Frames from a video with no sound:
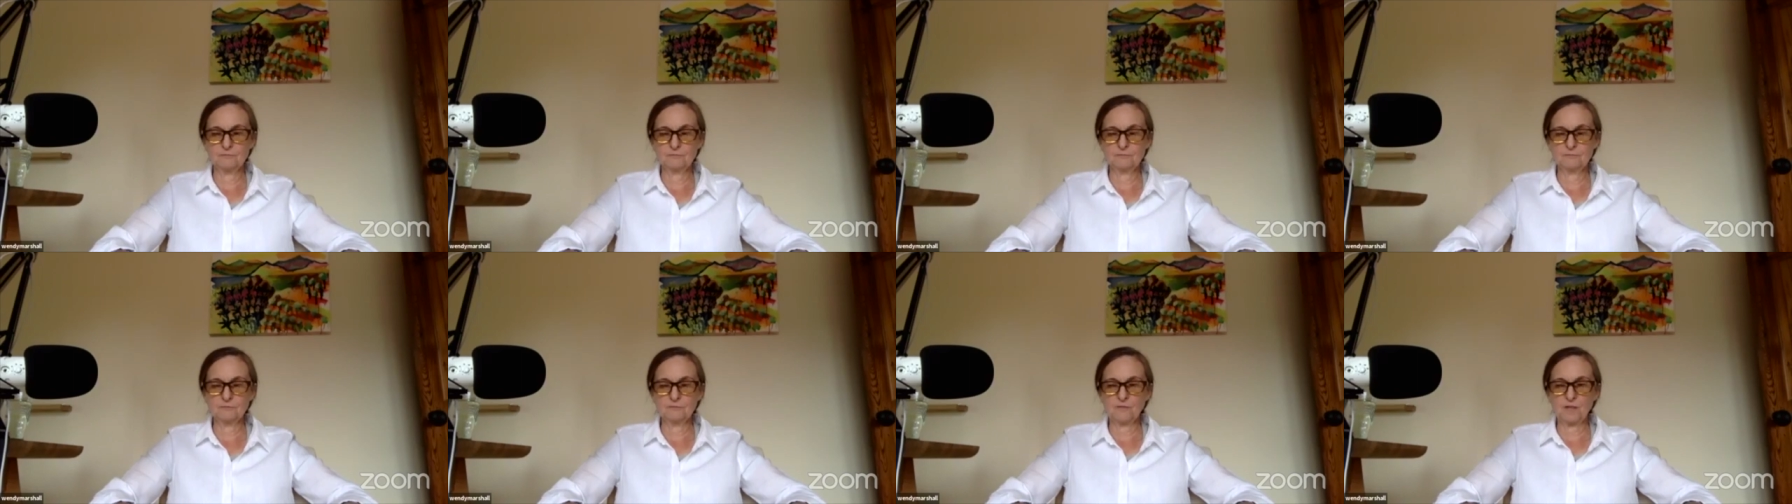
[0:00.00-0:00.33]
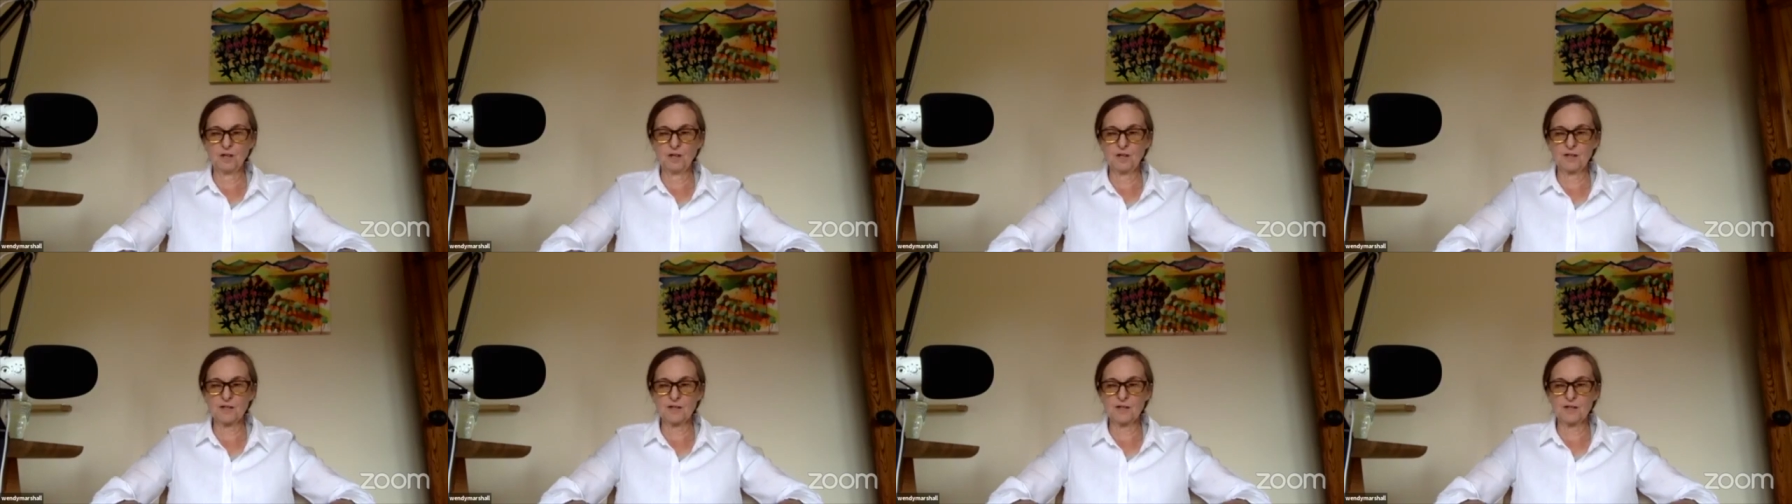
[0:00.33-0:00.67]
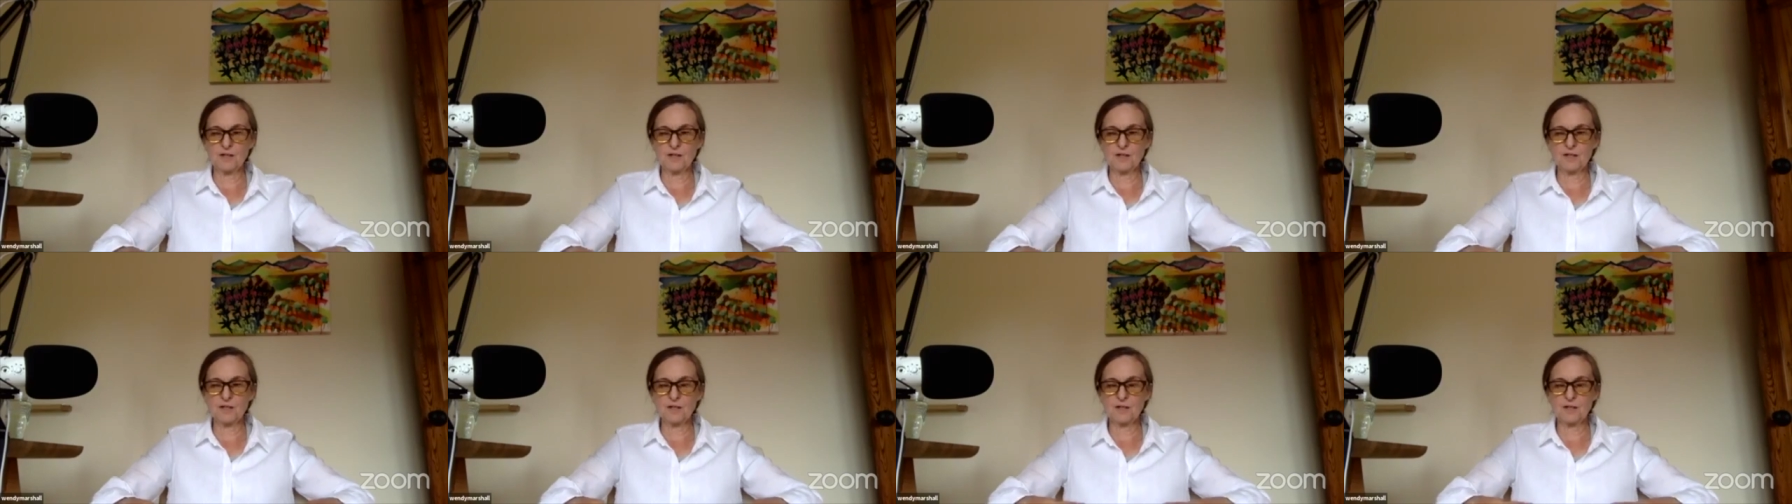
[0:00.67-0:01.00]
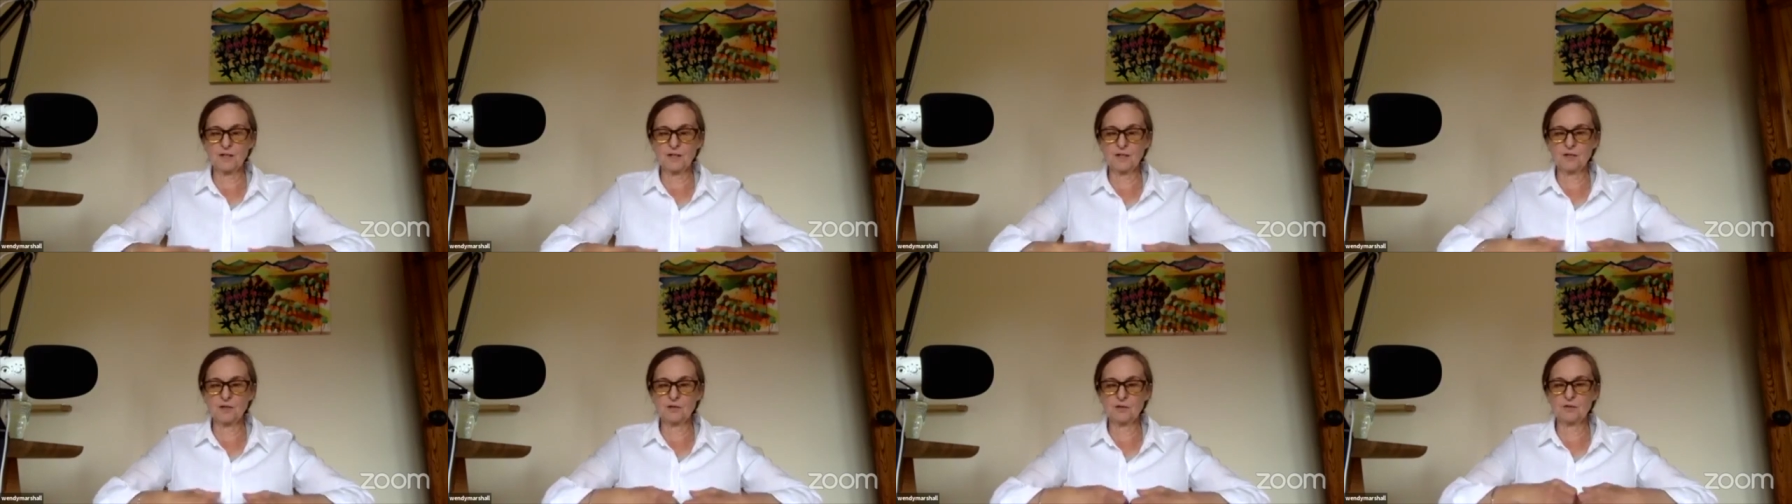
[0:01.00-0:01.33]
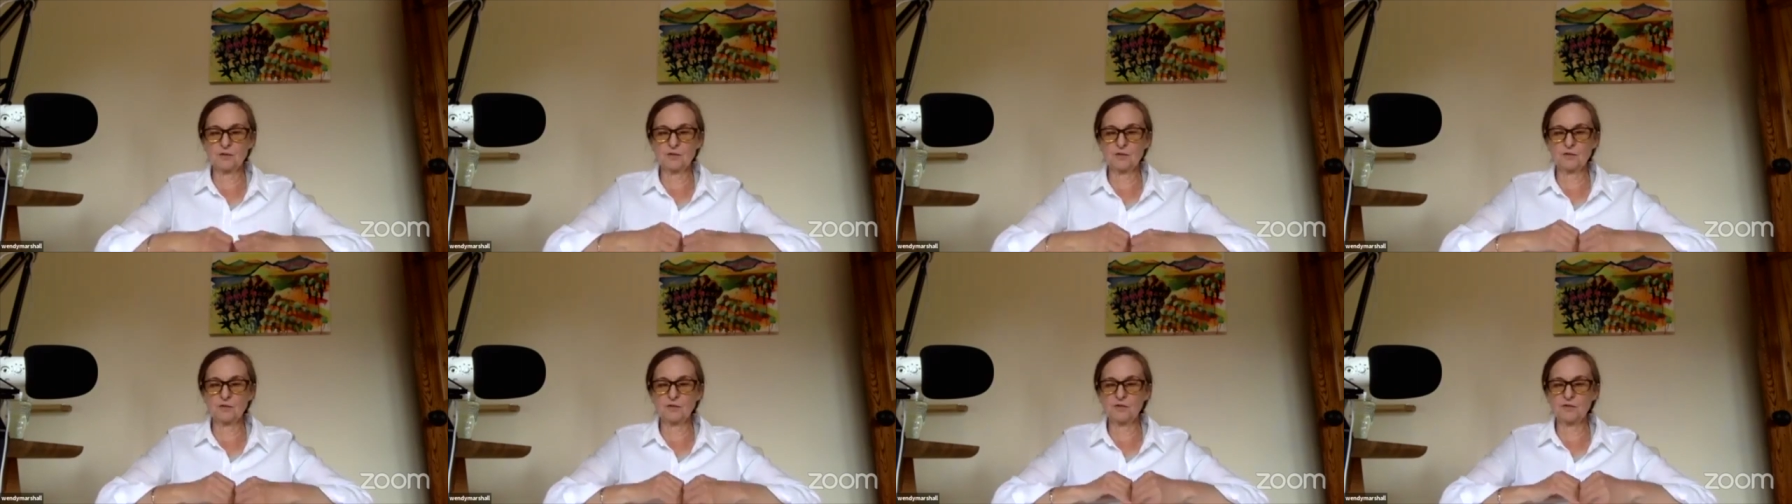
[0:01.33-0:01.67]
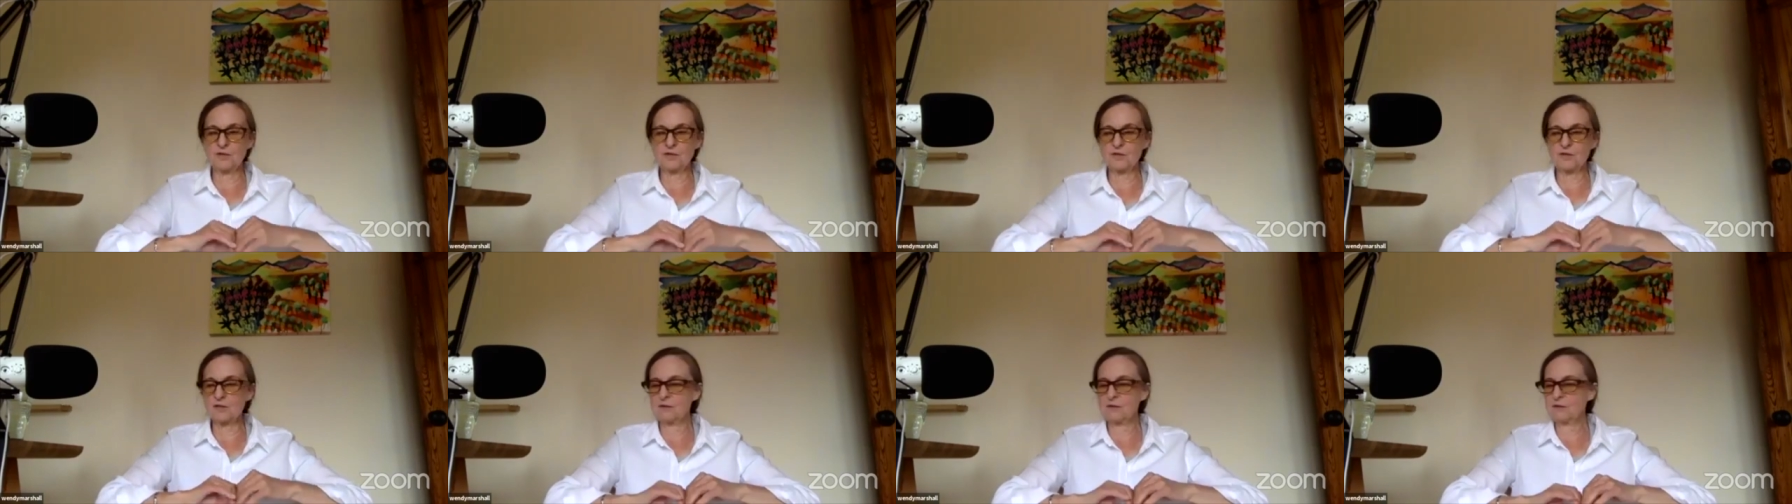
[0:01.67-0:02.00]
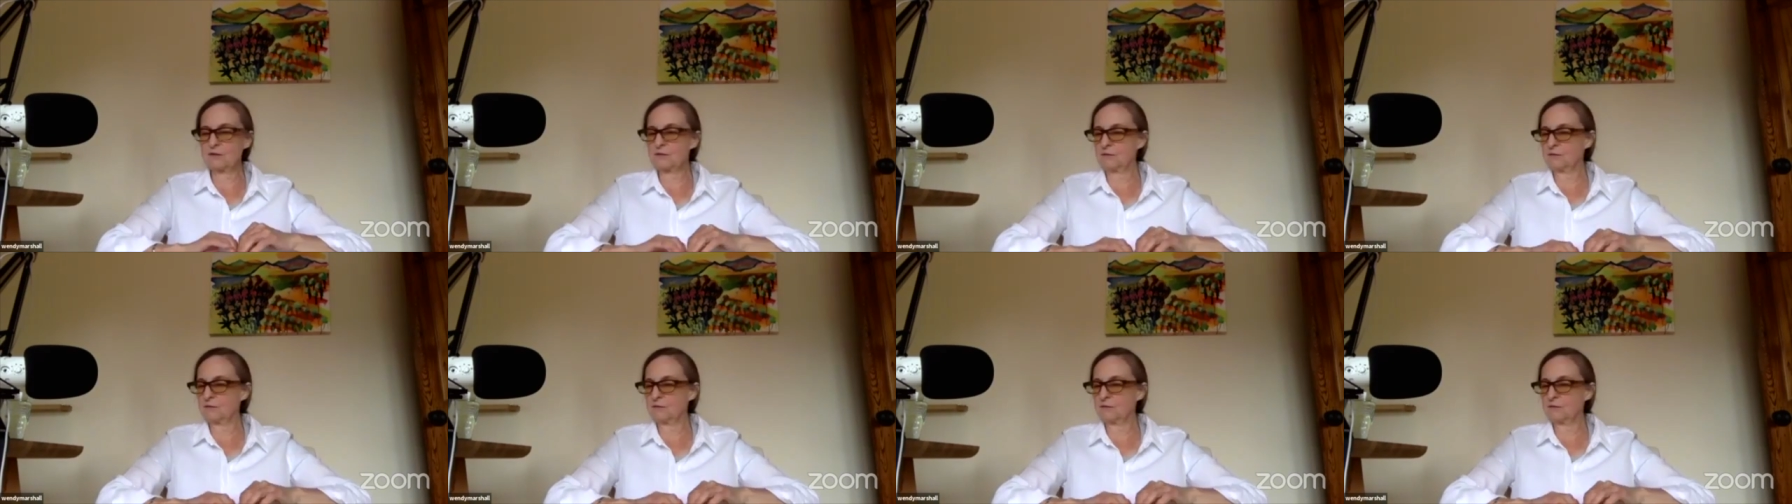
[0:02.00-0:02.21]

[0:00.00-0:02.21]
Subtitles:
That sensation of just